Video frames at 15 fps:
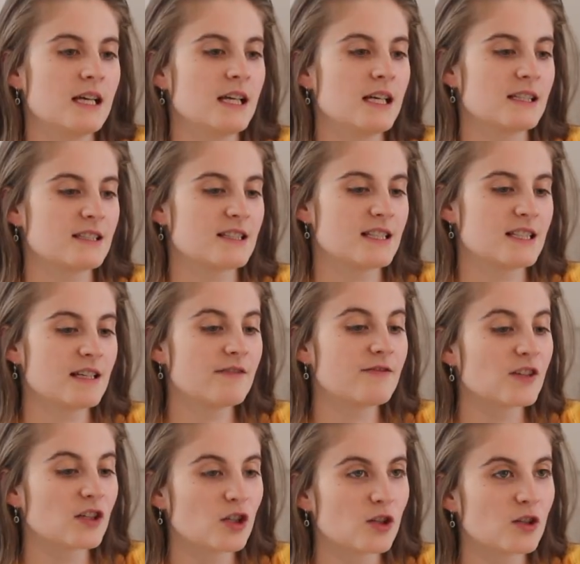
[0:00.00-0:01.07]
It's
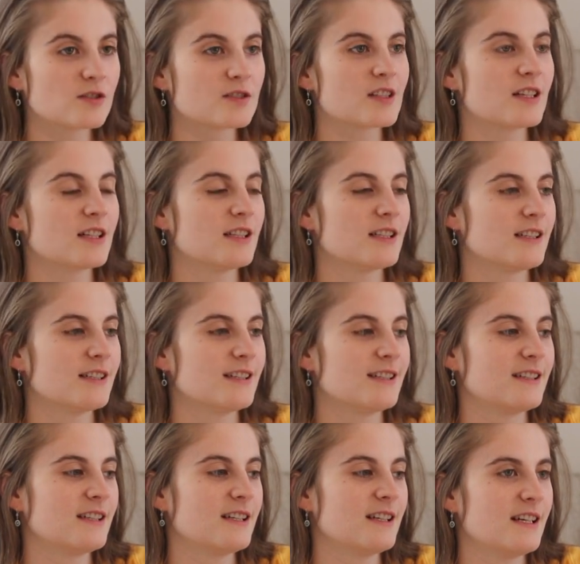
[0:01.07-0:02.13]
difficult
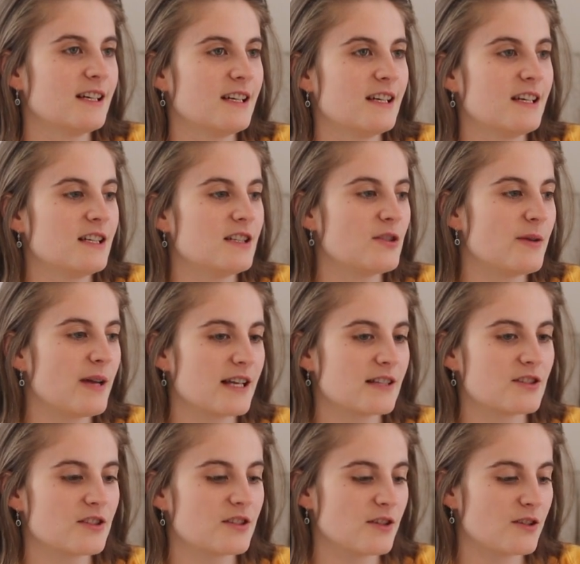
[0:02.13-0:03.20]
to
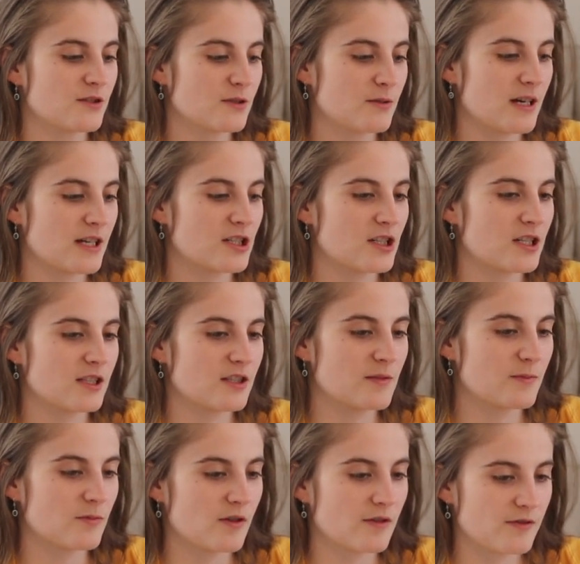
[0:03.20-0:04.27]
answer those questions
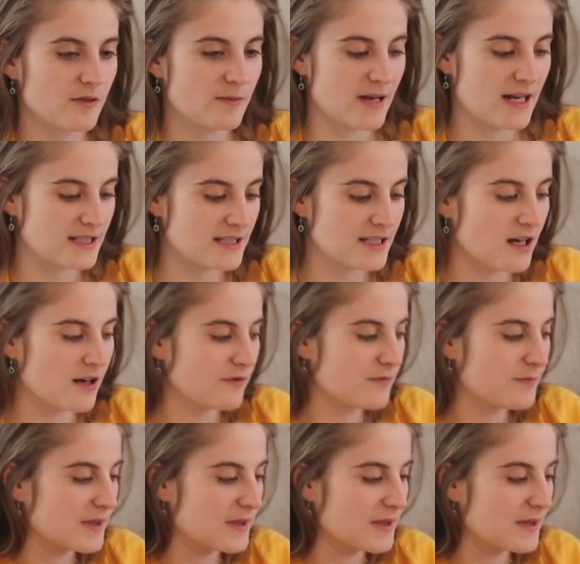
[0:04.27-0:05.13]
more for myself,